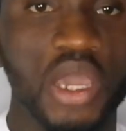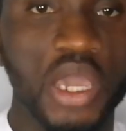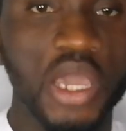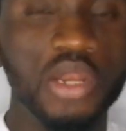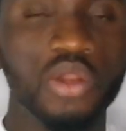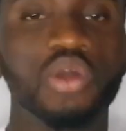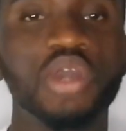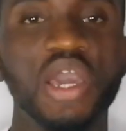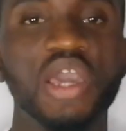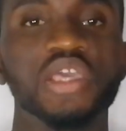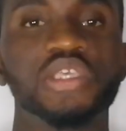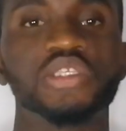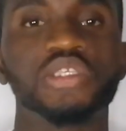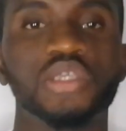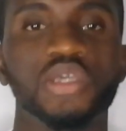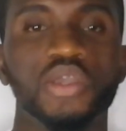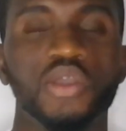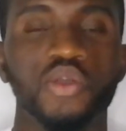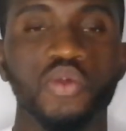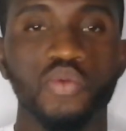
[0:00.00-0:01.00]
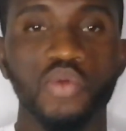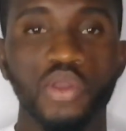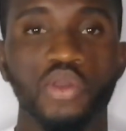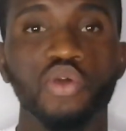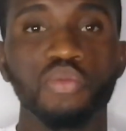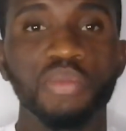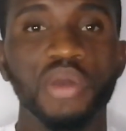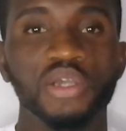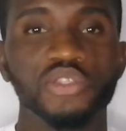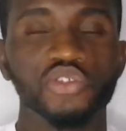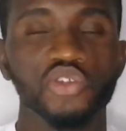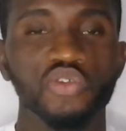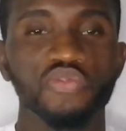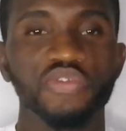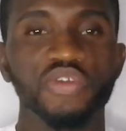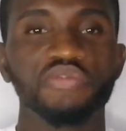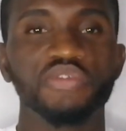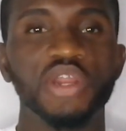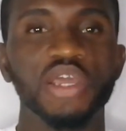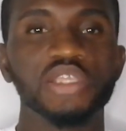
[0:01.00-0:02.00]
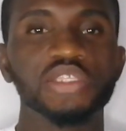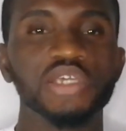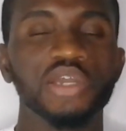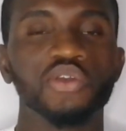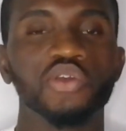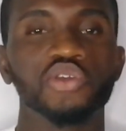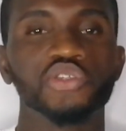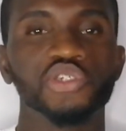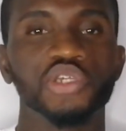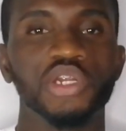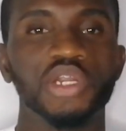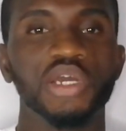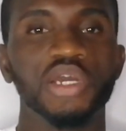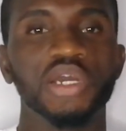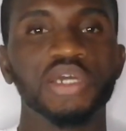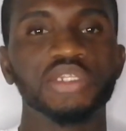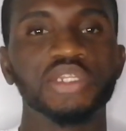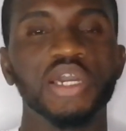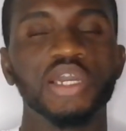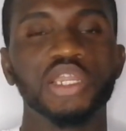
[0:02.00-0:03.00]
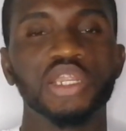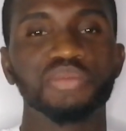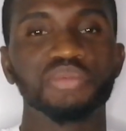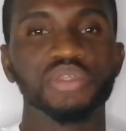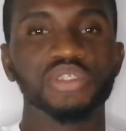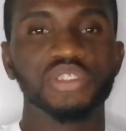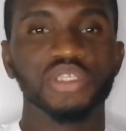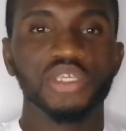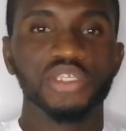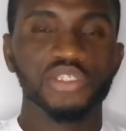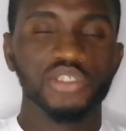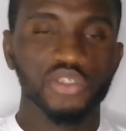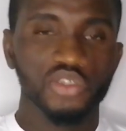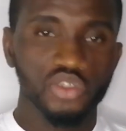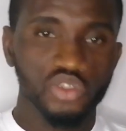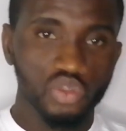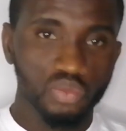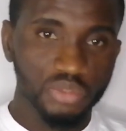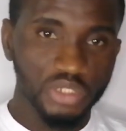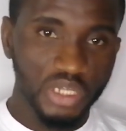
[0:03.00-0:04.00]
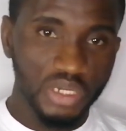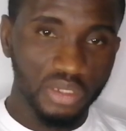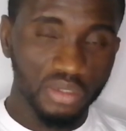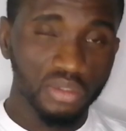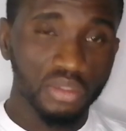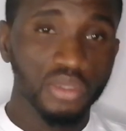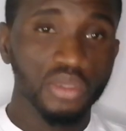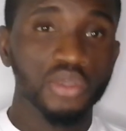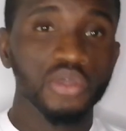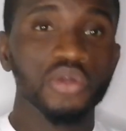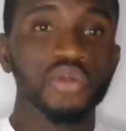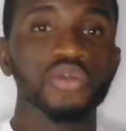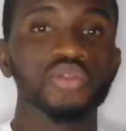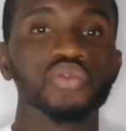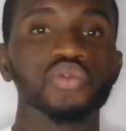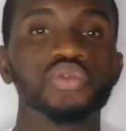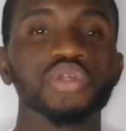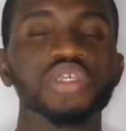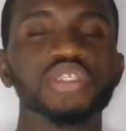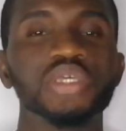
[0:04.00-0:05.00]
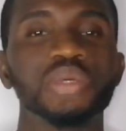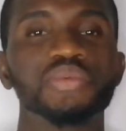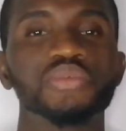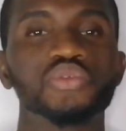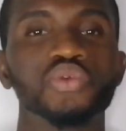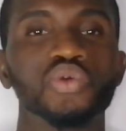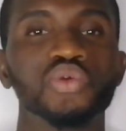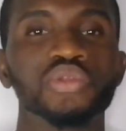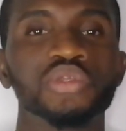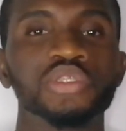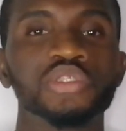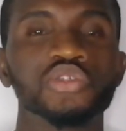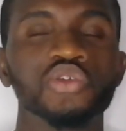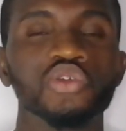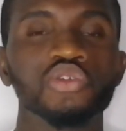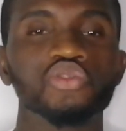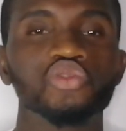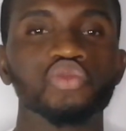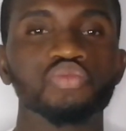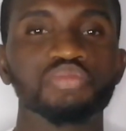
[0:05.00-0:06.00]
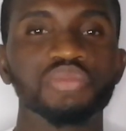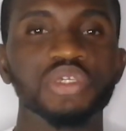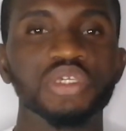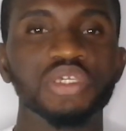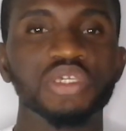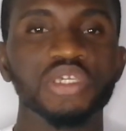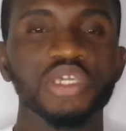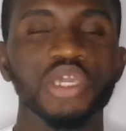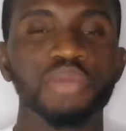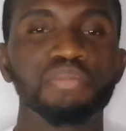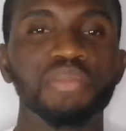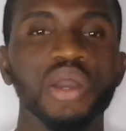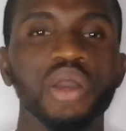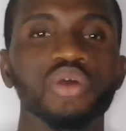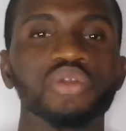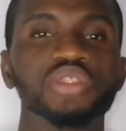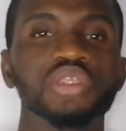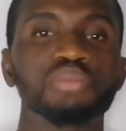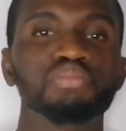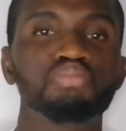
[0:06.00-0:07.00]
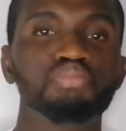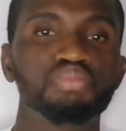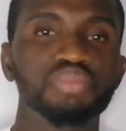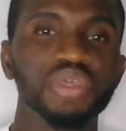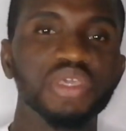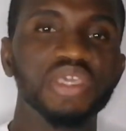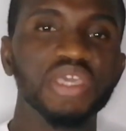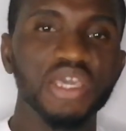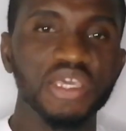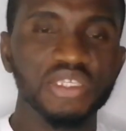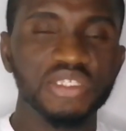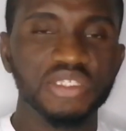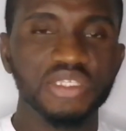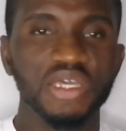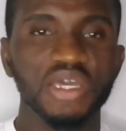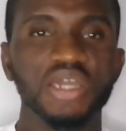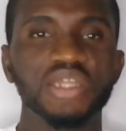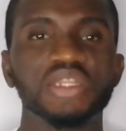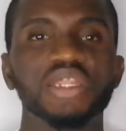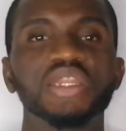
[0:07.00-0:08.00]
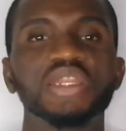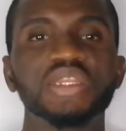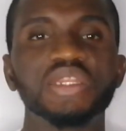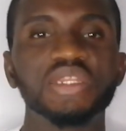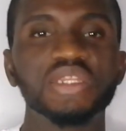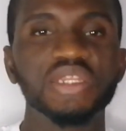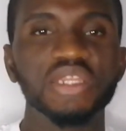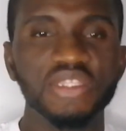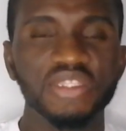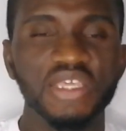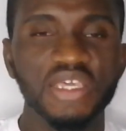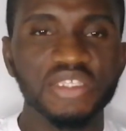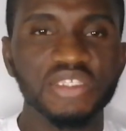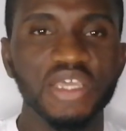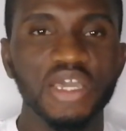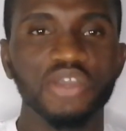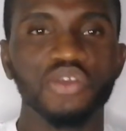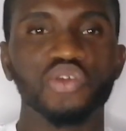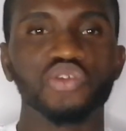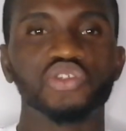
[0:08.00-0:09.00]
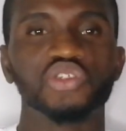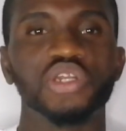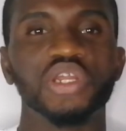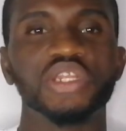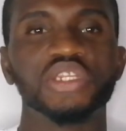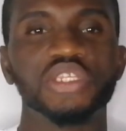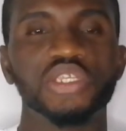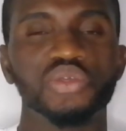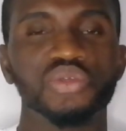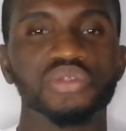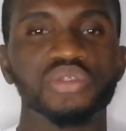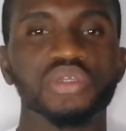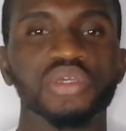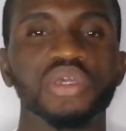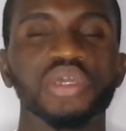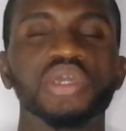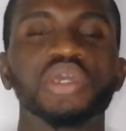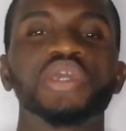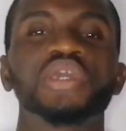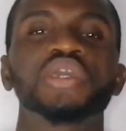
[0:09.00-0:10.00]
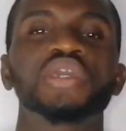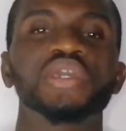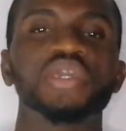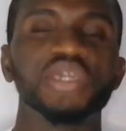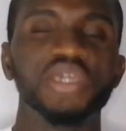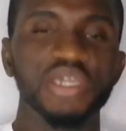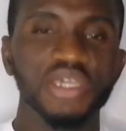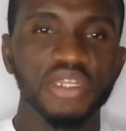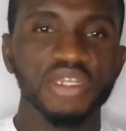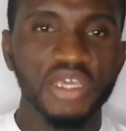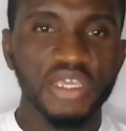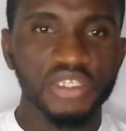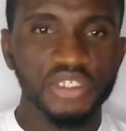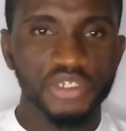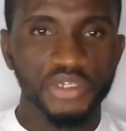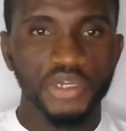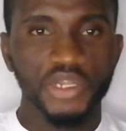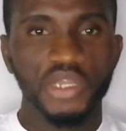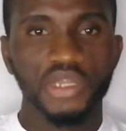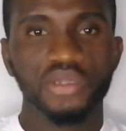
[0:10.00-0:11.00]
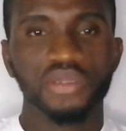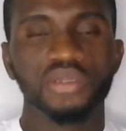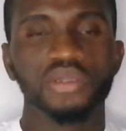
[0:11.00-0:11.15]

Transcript: Hello guys, welcome back to your favorite agricultural and agribusiness YouTube channel. Today's episode is going to be about the biggest and the latest agricultural news in Nigeria.